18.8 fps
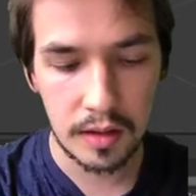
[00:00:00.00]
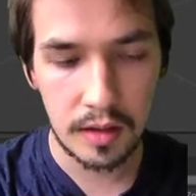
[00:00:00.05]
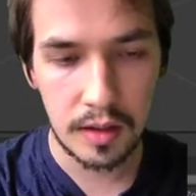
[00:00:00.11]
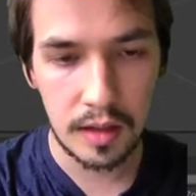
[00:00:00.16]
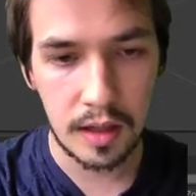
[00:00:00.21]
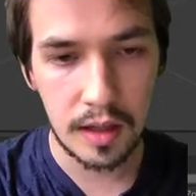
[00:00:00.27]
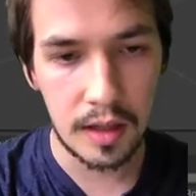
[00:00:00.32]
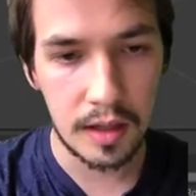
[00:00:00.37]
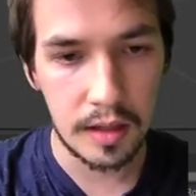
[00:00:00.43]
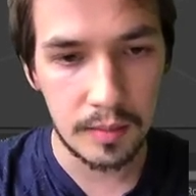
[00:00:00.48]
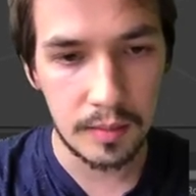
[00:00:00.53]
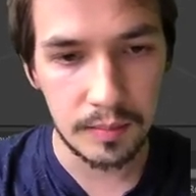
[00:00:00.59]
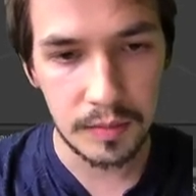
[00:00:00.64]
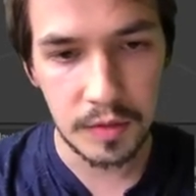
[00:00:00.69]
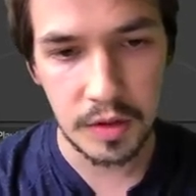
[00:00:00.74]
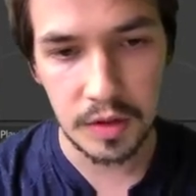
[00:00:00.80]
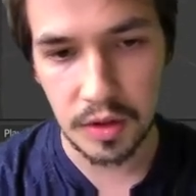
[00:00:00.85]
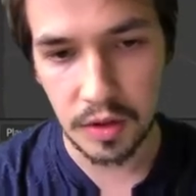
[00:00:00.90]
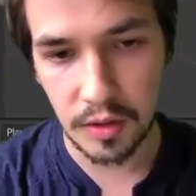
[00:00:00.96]
um,
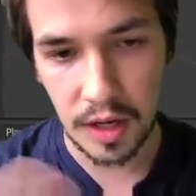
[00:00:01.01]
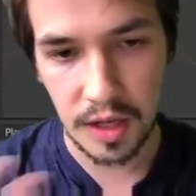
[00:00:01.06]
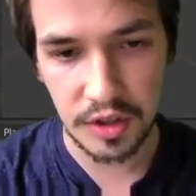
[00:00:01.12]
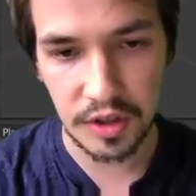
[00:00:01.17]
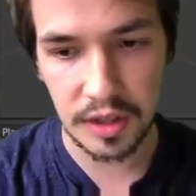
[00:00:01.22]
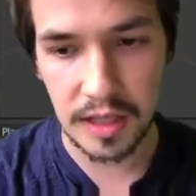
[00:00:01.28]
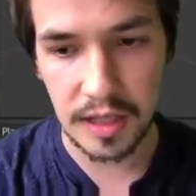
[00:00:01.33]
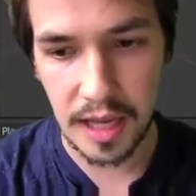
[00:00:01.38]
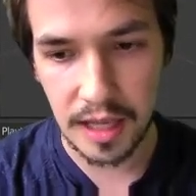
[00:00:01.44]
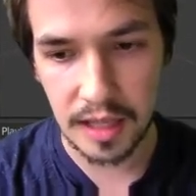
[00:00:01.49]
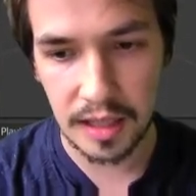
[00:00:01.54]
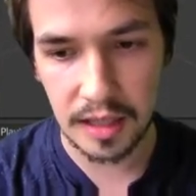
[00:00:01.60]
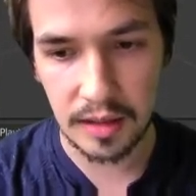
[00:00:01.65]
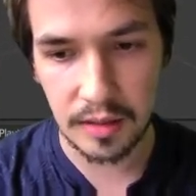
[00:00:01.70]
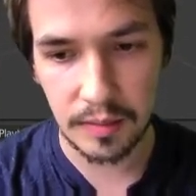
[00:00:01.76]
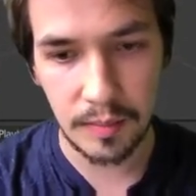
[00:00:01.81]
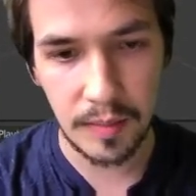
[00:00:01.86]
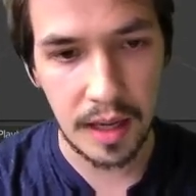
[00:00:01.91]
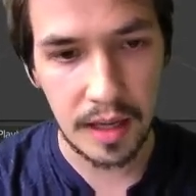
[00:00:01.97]
just gradually adding
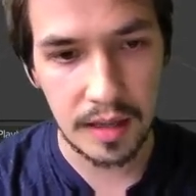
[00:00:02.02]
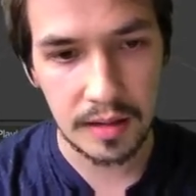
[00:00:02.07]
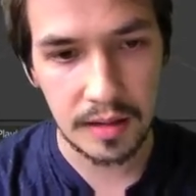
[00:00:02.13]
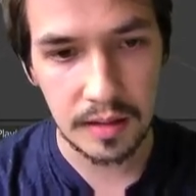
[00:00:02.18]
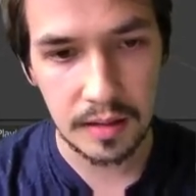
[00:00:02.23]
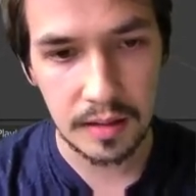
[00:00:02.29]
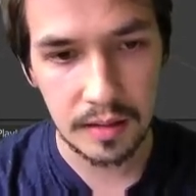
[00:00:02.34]
mass.